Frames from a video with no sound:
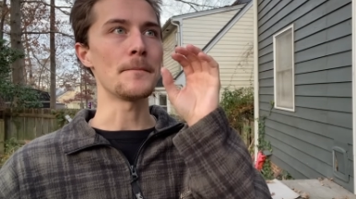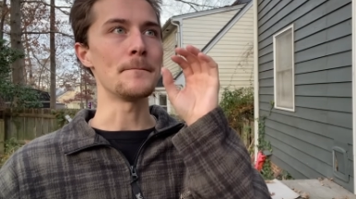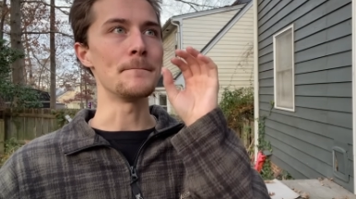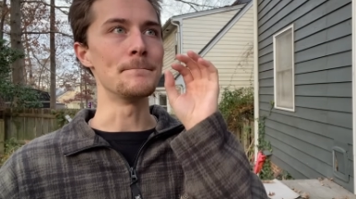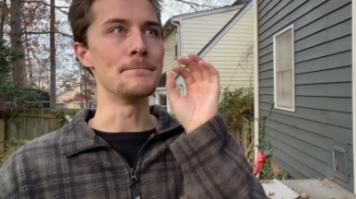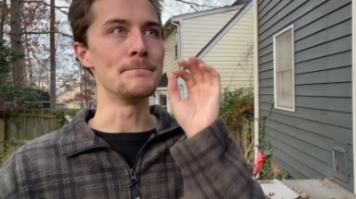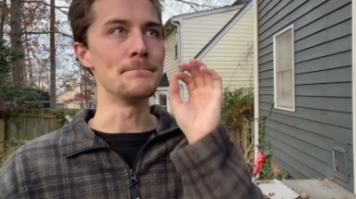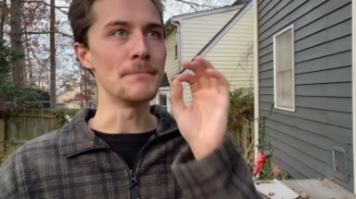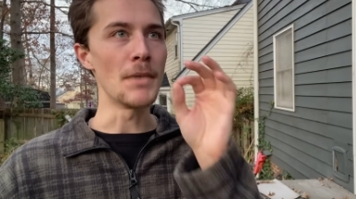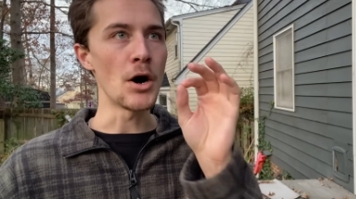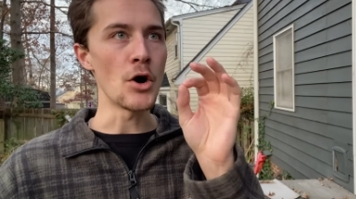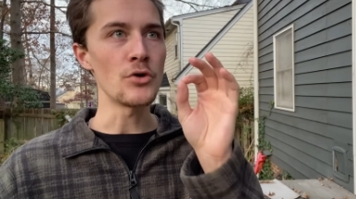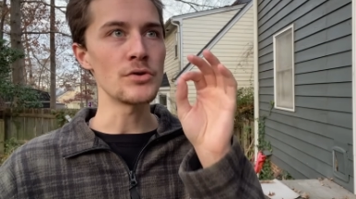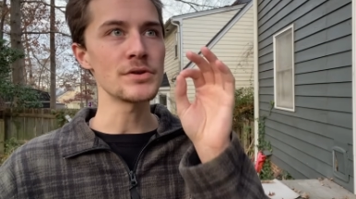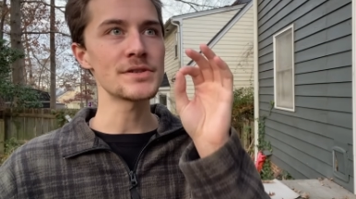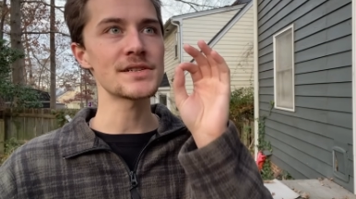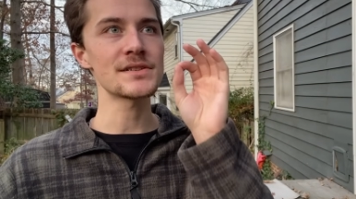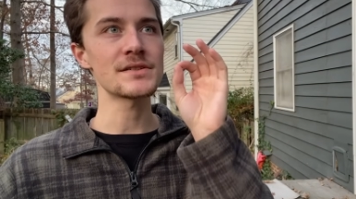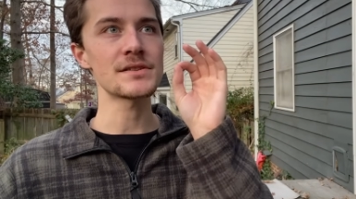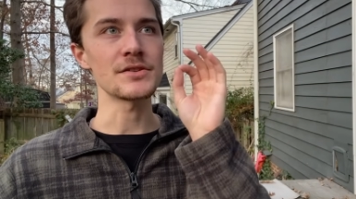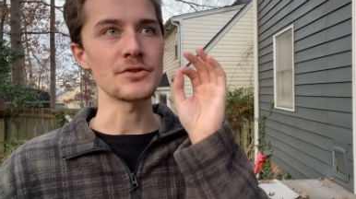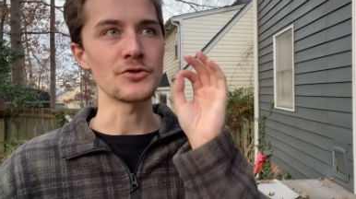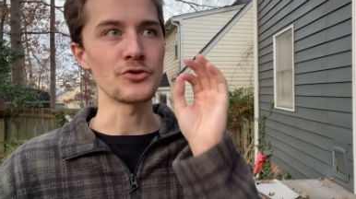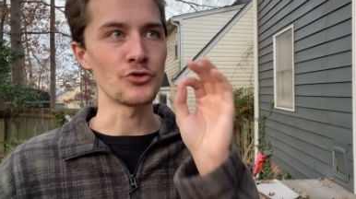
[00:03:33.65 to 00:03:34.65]

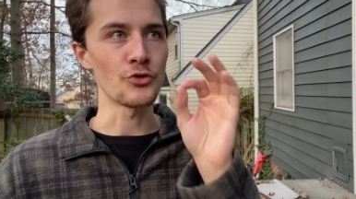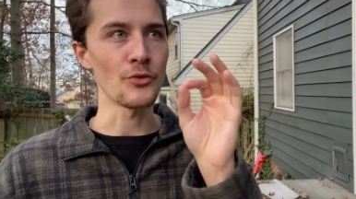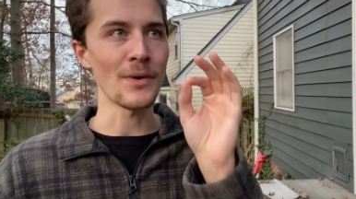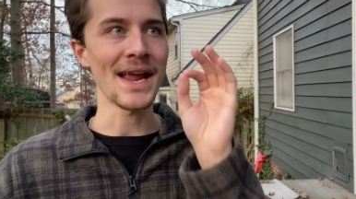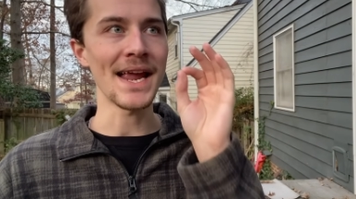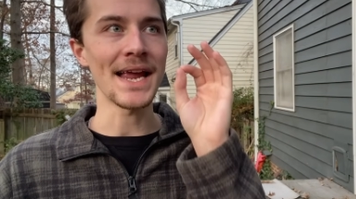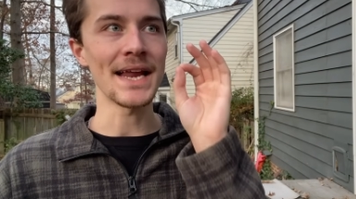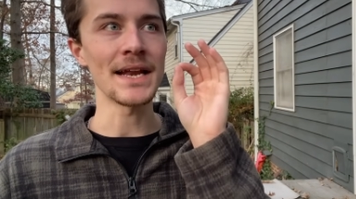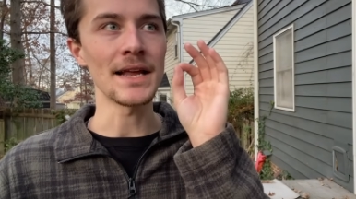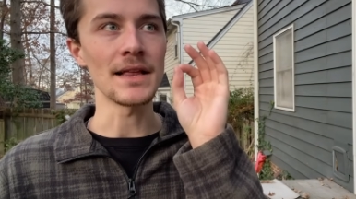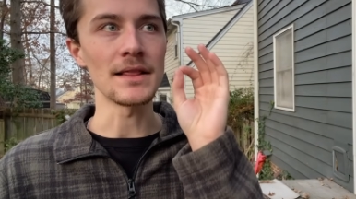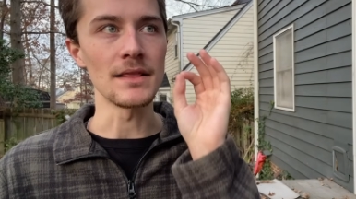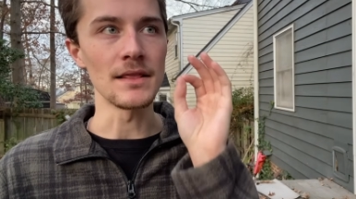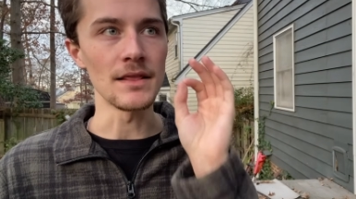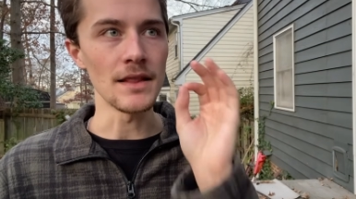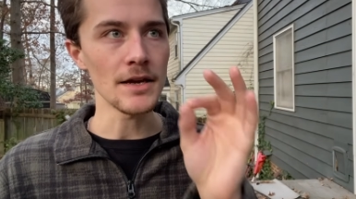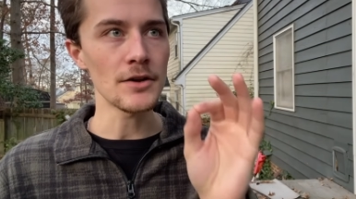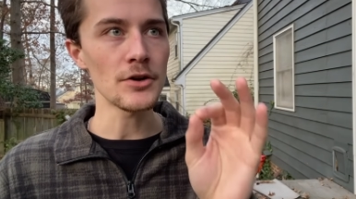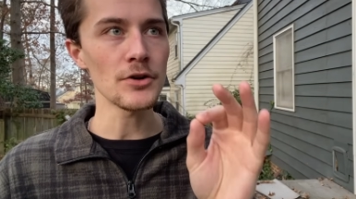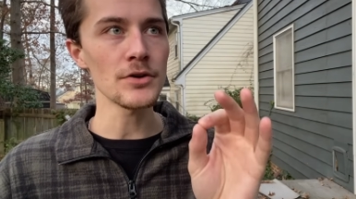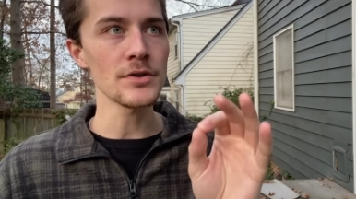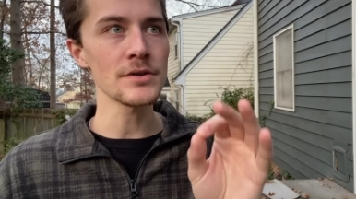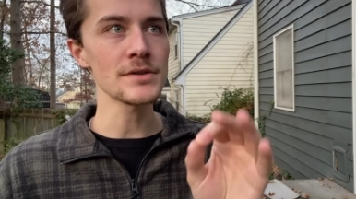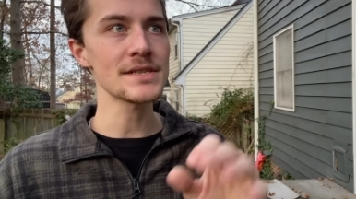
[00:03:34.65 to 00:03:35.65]
most grain
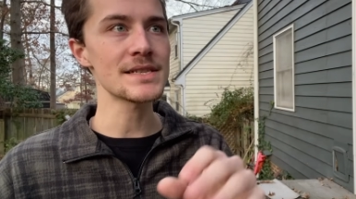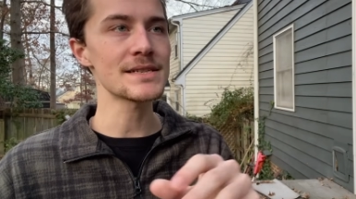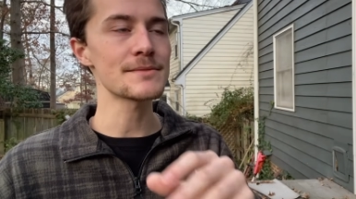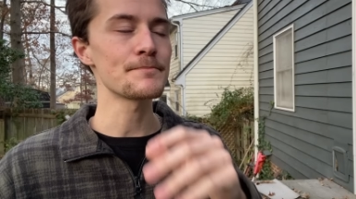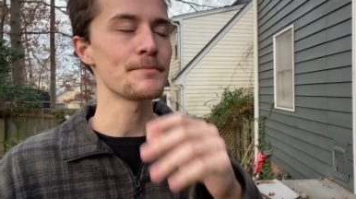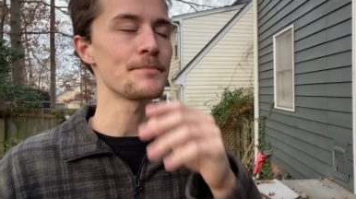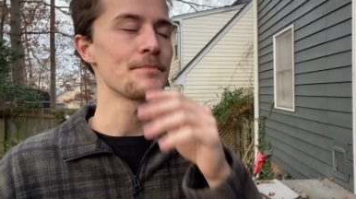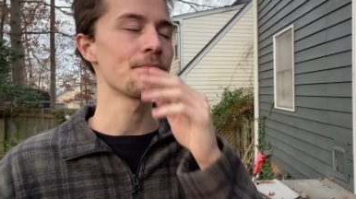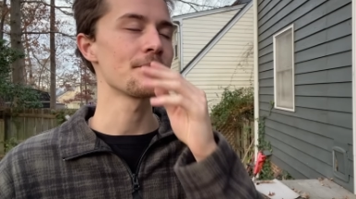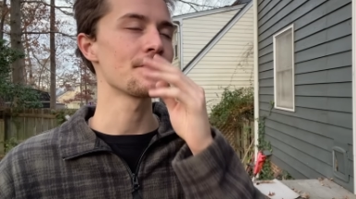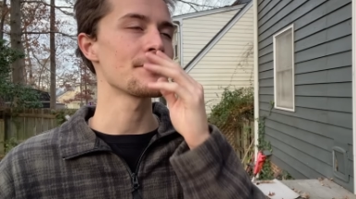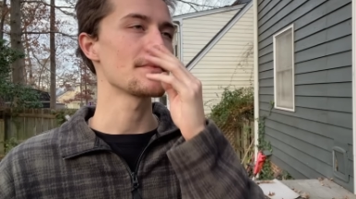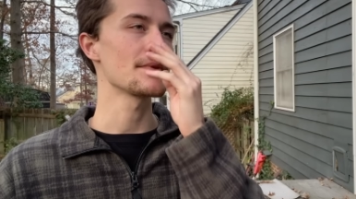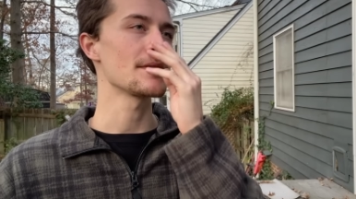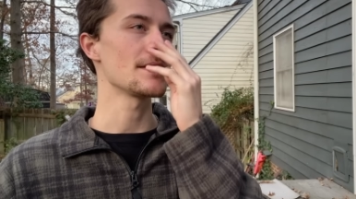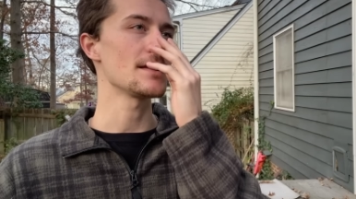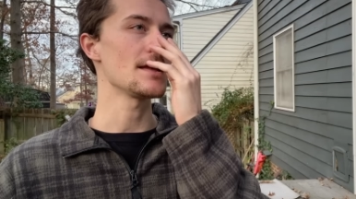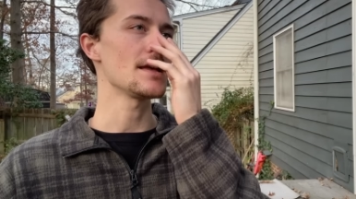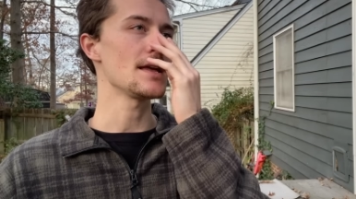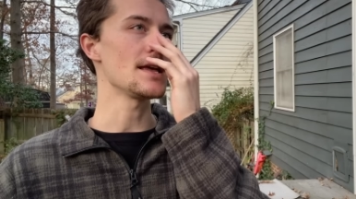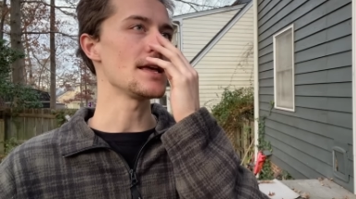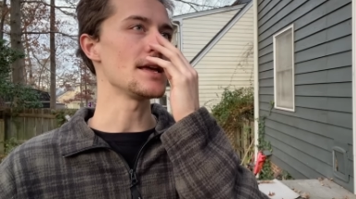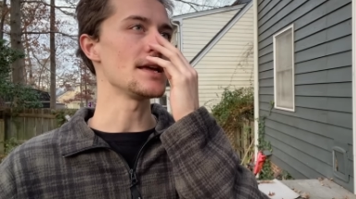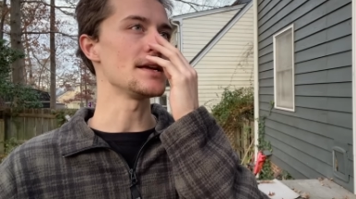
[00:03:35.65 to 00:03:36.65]
liquors
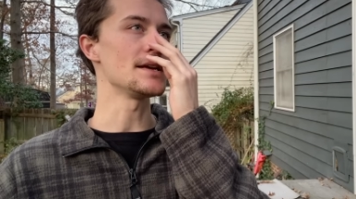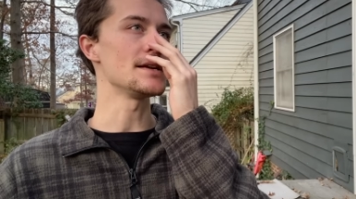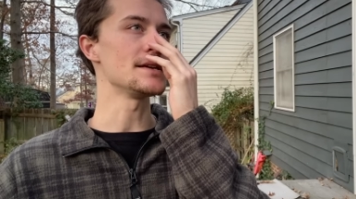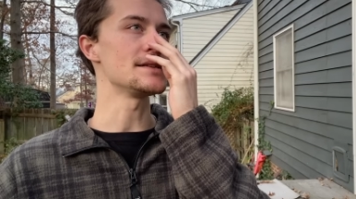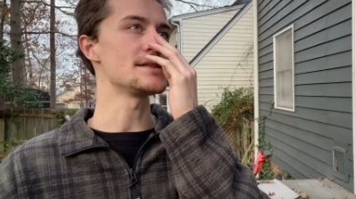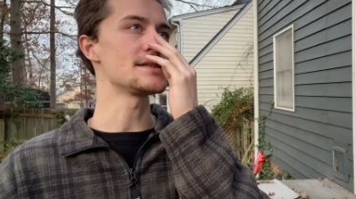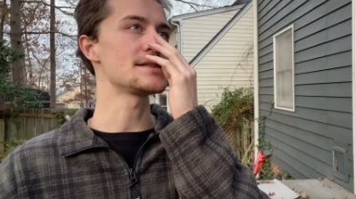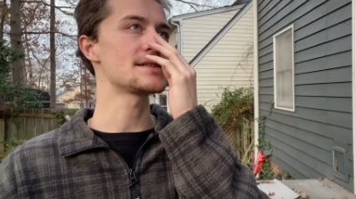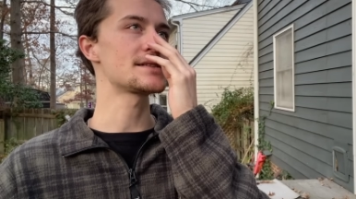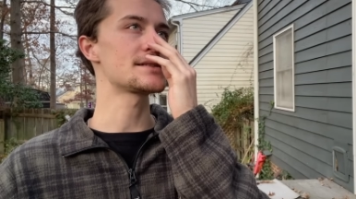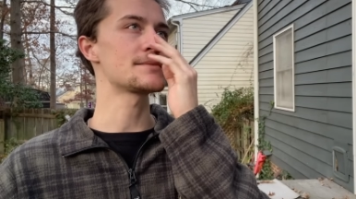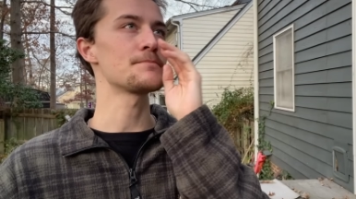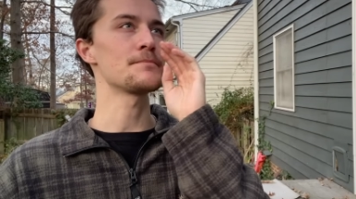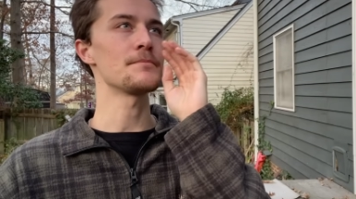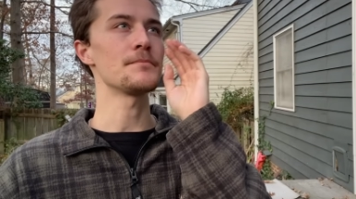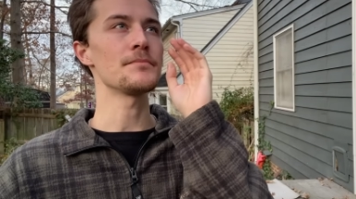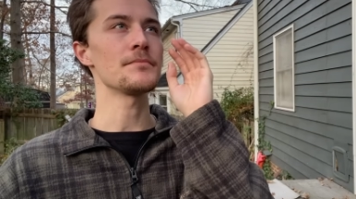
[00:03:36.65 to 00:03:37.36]
is